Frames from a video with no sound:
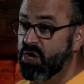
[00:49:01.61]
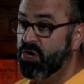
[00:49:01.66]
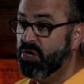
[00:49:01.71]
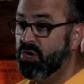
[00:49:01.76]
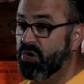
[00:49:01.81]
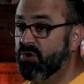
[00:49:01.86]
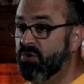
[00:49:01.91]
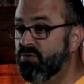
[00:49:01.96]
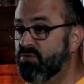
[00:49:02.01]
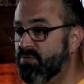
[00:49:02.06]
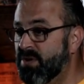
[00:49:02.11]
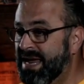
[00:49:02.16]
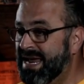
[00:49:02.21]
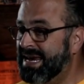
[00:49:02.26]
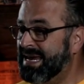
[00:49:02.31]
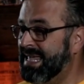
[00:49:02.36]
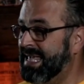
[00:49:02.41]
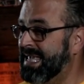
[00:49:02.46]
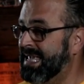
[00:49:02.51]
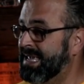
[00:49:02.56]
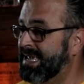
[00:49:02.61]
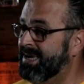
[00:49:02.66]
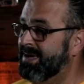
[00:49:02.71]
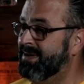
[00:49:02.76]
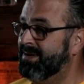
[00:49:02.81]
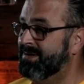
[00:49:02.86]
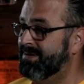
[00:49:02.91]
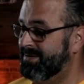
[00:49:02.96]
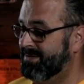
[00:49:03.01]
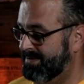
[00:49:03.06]
You're reading
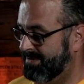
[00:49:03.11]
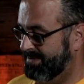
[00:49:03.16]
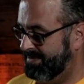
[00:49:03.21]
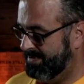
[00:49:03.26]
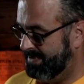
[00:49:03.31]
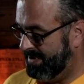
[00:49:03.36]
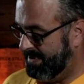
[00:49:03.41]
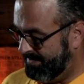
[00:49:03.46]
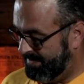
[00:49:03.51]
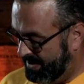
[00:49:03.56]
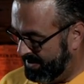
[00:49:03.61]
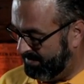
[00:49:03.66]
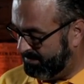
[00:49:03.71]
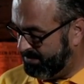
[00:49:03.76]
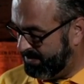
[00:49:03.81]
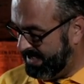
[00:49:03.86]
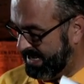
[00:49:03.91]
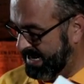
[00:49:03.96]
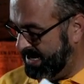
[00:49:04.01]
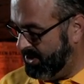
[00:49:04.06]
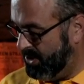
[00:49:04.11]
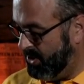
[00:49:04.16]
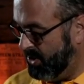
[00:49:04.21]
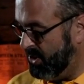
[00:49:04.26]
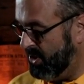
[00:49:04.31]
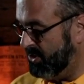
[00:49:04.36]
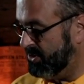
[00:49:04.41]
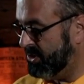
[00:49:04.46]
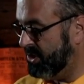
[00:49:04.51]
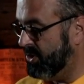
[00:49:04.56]
about a plain
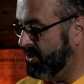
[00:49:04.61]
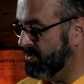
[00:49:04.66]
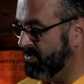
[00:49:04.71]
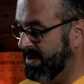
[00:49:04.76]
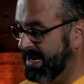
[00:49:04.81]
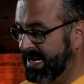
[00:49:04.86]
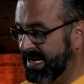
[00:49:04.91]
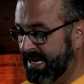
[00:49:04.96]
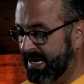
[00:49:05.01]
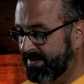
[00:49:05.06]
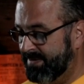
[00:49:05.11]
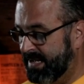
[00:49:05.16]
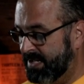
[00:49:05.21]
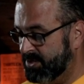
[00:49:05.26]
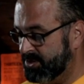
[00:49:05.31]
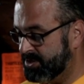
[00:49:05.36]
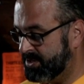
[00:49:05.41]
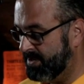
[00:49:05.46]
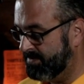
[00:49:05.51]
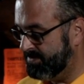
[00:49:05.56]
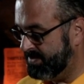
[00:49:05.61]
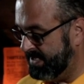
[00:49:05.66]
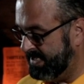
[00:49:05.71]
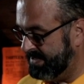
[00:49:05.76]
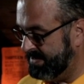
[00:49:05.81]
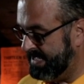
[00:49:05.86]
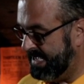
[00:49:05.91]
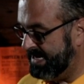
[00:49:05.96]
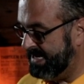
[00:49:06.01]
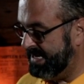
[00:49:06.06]
earth. You're reading about
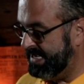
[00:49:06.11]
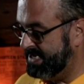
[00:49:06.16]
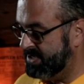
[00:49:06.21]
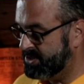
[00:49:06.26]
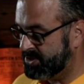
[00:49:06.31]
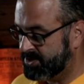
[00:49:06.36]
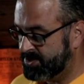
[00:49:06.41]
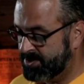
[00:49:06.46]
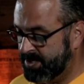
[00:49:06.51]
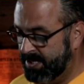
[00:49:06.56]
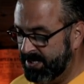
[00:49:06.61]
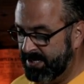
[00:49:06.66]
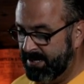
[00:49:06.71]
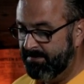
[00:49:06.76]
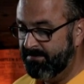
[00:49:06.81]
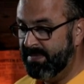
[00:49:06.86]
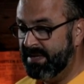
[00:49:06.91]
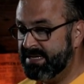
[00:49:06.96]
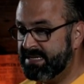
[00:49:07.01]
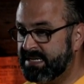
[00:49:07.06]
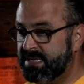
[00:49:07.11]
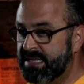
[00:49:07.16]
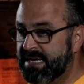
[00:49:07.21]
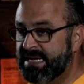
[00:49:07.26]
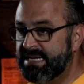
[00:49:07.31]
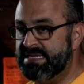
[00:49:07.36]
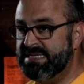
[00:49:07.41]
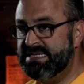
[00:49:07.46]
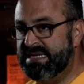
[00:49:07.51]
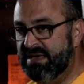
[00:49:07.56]
something that is
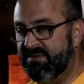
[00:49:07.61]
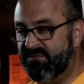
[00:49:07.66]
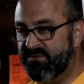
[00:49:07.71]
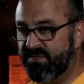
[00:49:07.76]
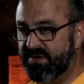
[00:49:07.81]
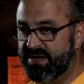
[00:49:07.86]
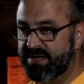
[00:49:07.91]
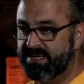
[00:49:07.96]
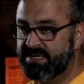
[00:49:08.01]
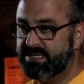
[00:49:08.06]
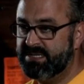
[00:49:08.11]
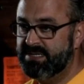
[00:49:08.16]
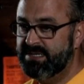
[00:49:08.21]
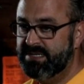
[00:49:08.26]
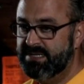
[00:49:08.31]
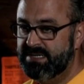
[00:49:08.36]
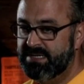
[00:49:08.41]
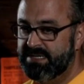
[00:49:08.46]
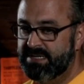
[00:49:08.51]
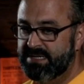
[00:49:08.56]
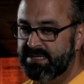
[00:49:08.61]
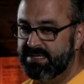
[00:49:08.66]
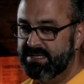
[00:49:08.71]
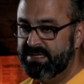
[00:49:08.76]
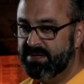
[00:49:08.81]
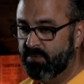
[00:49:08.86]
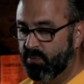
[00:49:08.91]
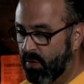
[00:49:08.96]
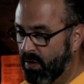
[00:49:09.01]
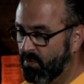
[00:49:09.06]
fundamentally different
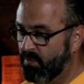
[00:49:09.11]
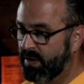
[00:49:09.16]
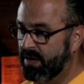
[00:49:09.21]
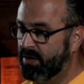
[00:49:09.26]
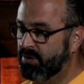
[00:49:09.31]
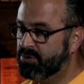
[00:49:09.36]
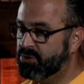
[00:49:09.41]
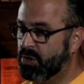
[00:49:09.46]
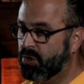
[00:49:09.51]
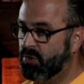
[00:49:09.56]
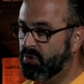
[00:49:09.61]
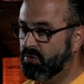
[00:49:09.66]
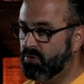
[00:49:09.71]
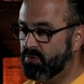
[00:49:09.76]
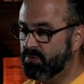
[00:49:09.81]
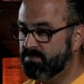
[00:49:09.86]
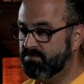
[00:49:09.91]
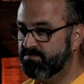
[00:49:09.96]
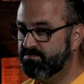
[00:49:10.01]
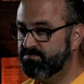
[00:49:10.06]
than what we are told.